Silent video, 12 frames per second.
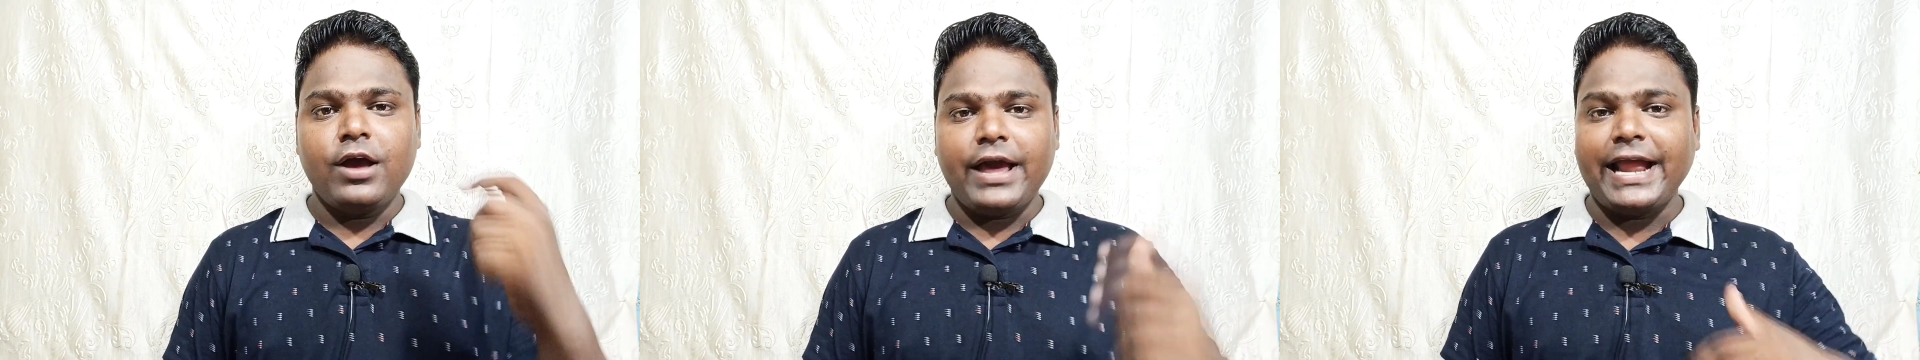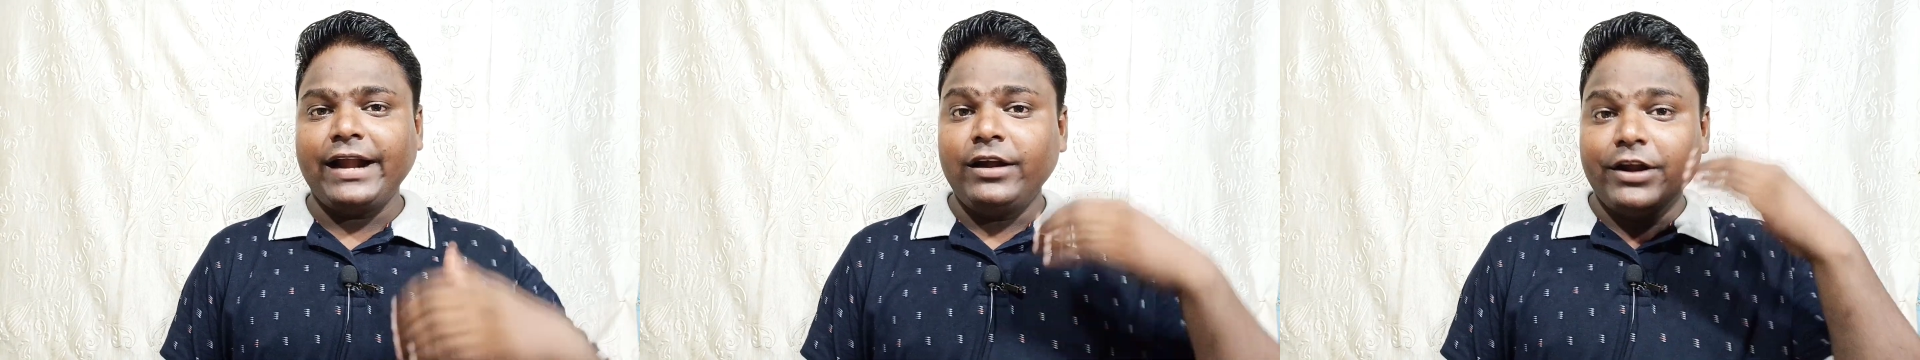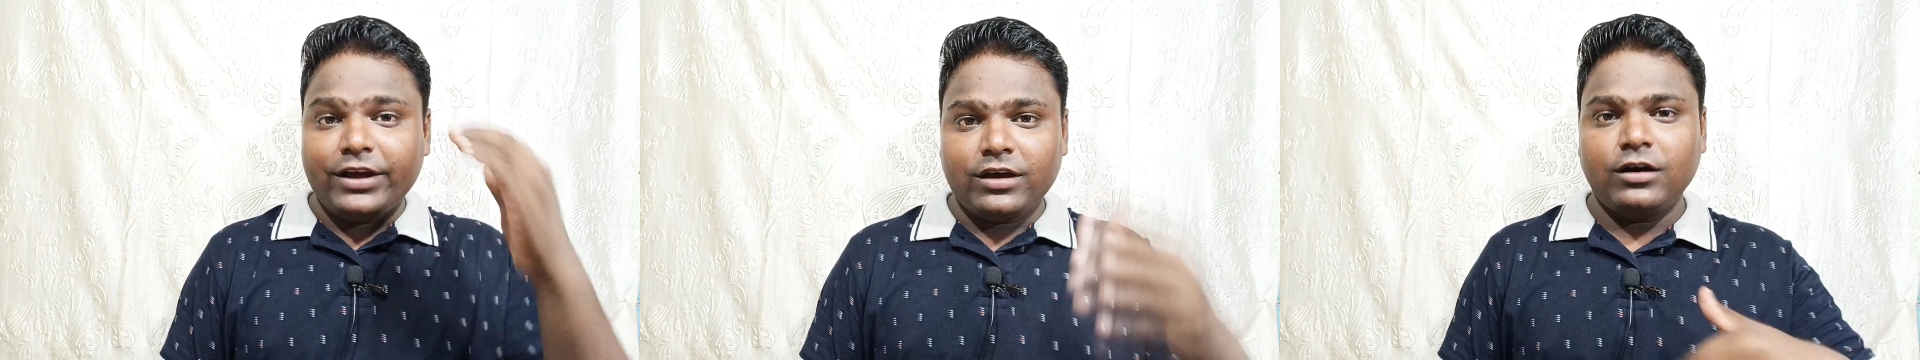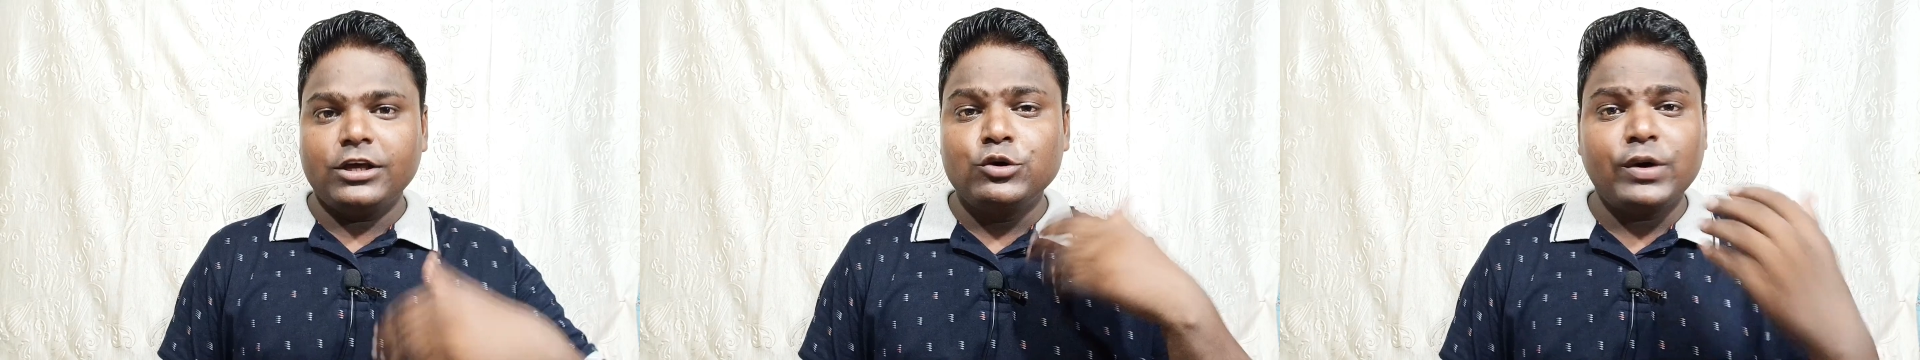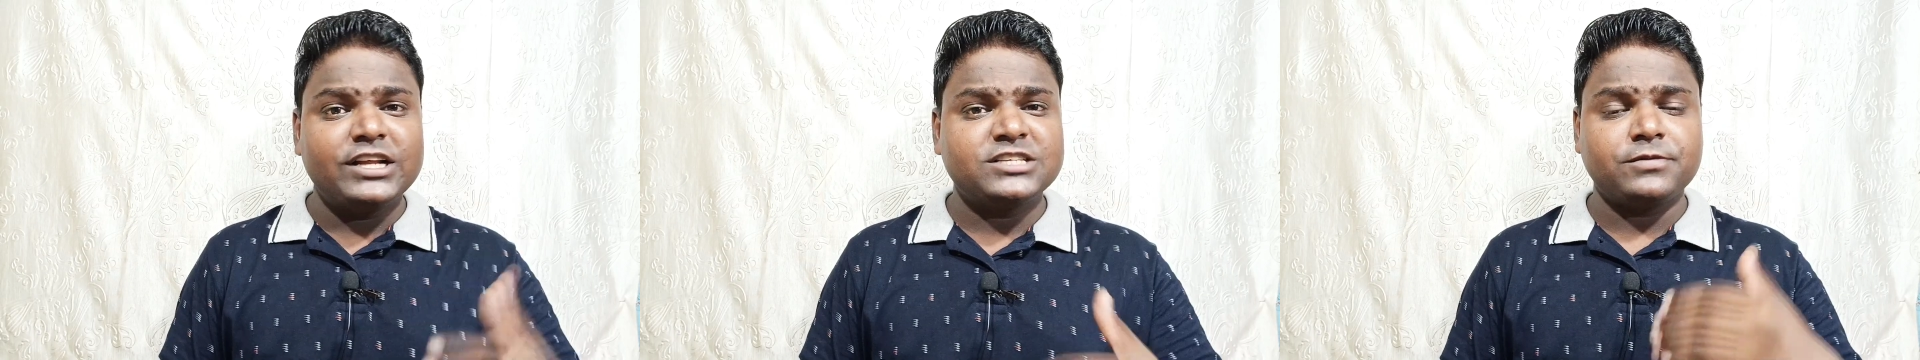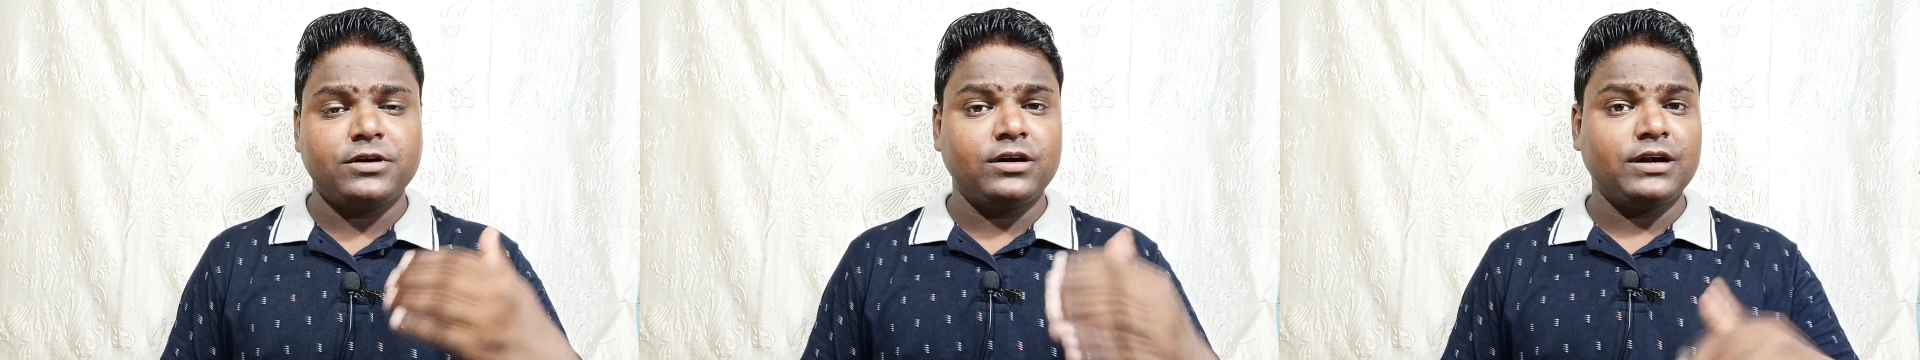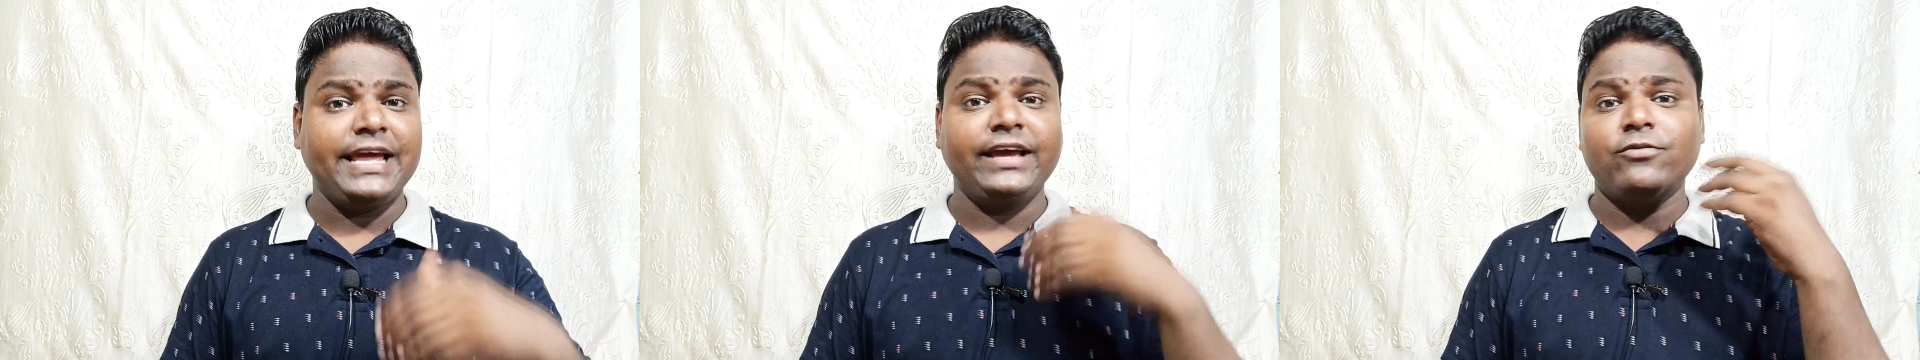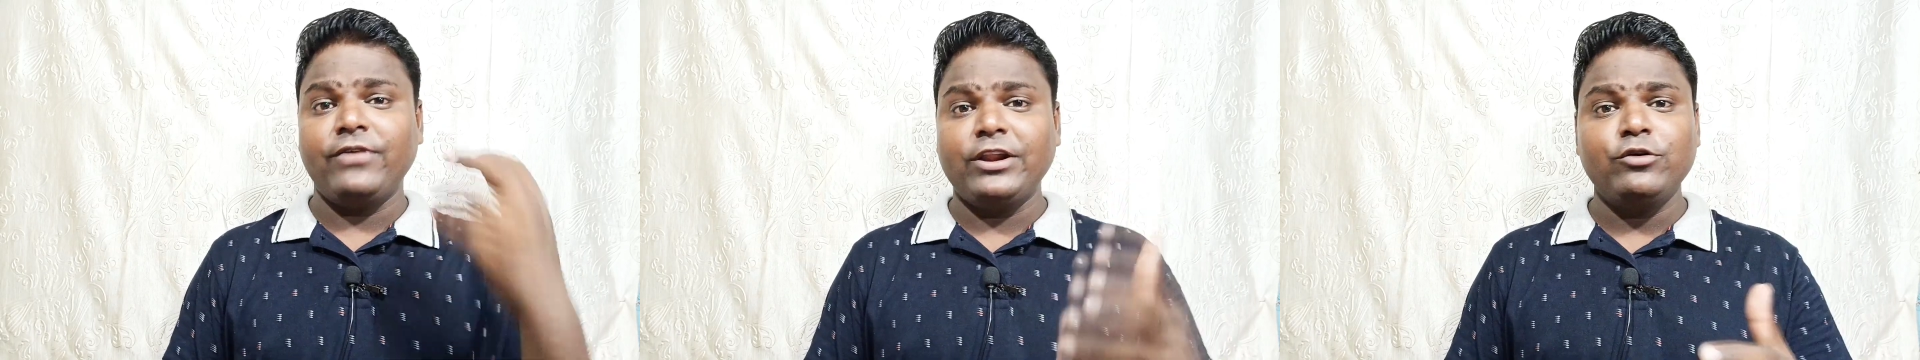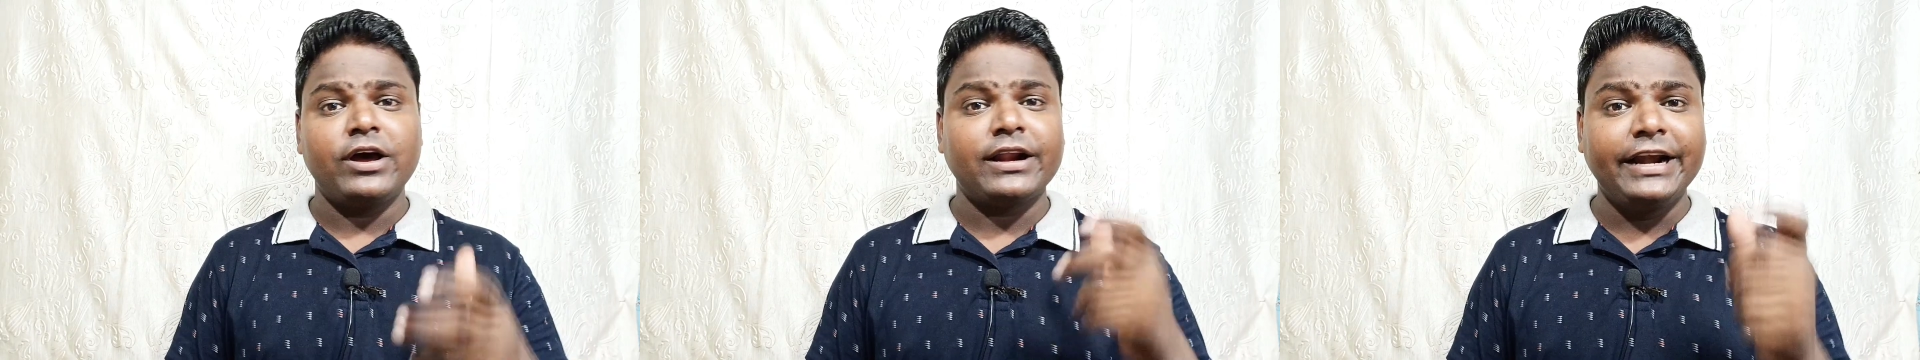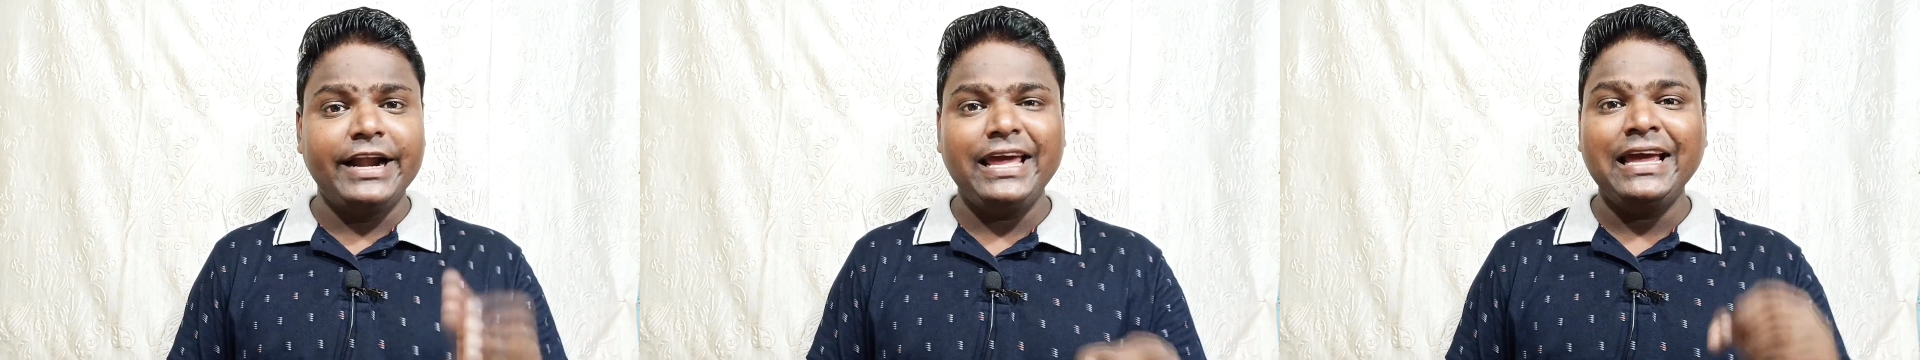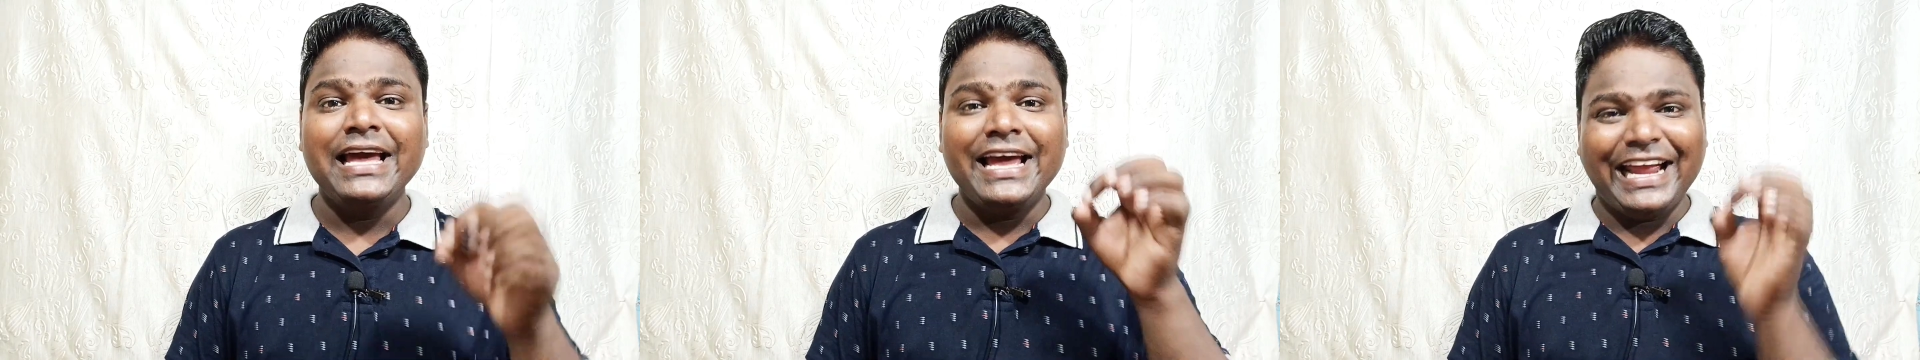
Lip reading: And you are like when you are reading,